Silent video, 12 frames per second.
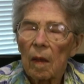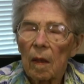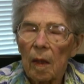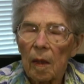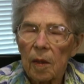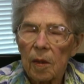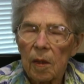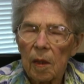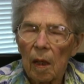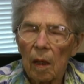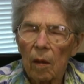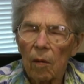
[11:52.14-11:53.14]
Let's see,
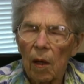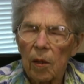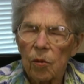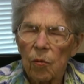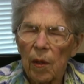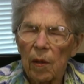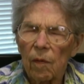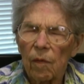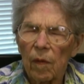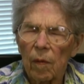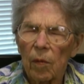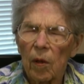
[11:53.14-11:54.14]
I graduated
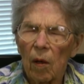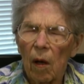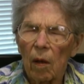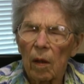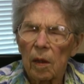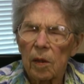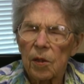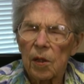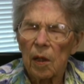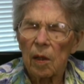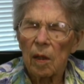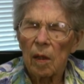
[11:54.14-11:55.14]
from college
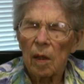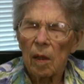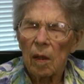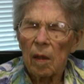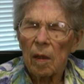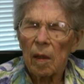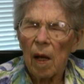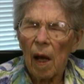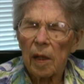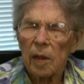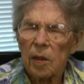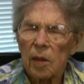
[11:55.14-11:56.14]
in
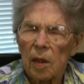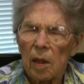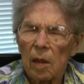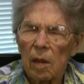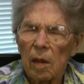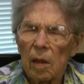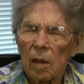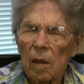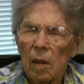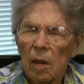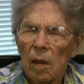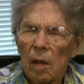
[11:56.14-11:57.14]

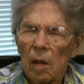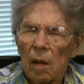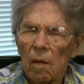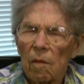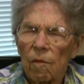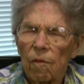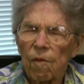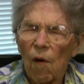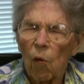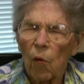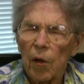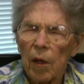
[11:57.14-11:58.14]

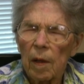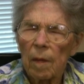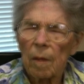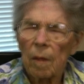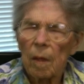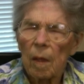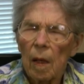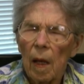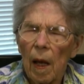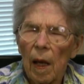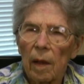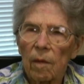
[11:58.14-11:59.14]
1940.
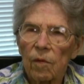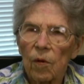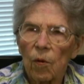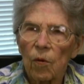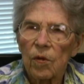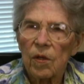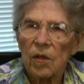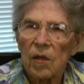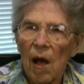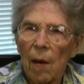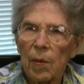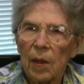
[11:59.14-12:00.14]
And of course, as
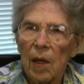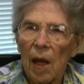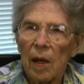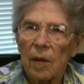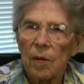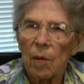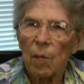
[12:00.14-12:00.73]
I began to